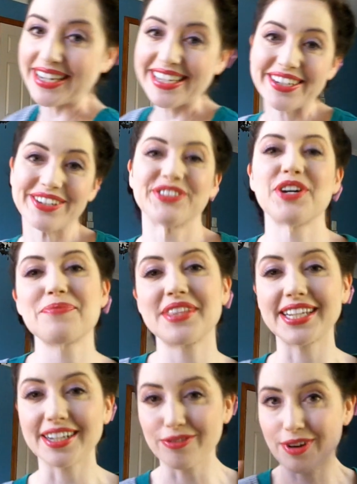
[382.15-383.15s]
Bunny on top of
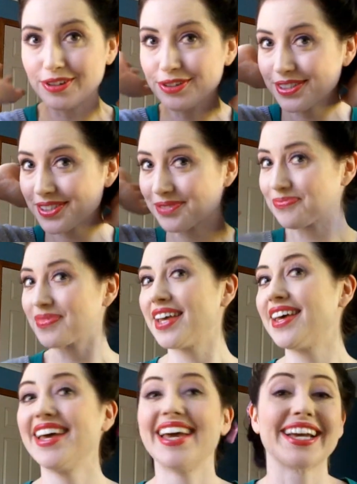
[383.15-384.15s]
the little rolls.
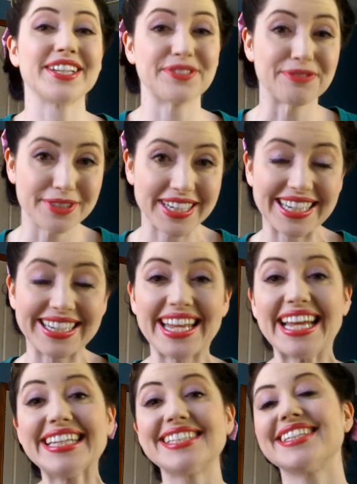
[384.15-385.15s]
It's really
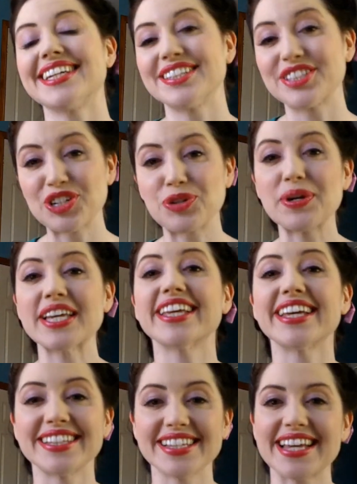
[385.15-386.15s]
neat, it's quick,
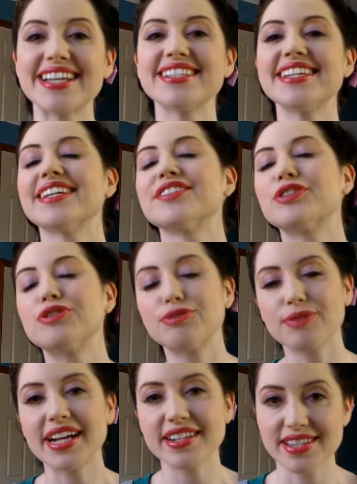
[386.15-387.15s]
it's easy, it's a
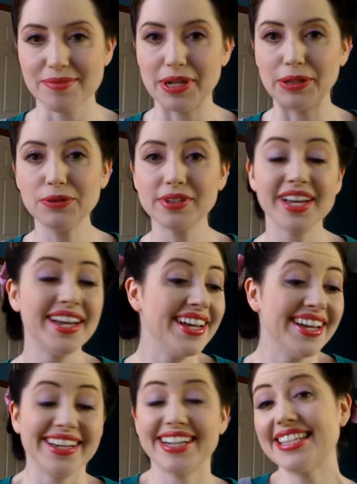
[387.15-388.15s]
great summer look.
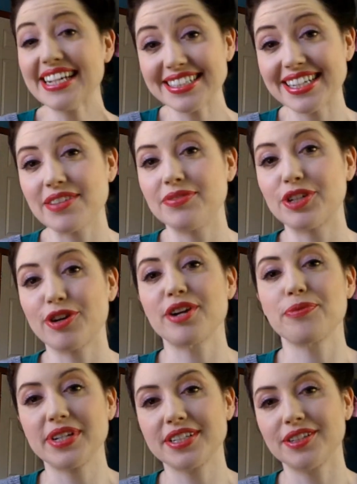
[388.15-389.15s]
It's actually even a
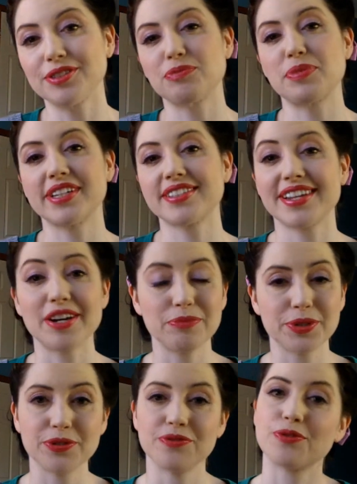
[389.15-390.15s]
great winter look because it
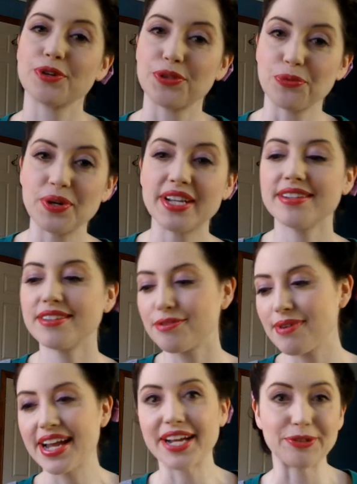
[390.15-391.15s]
helps you avoid the wind, the
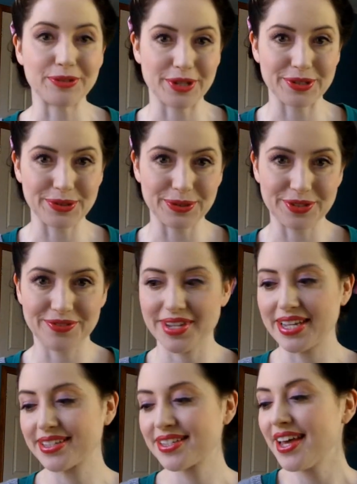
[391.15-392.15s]
rain, all those sorts of
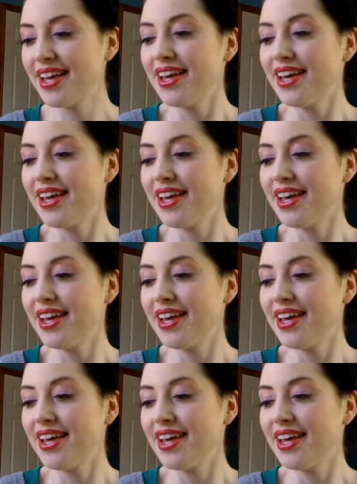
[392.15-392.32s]
things.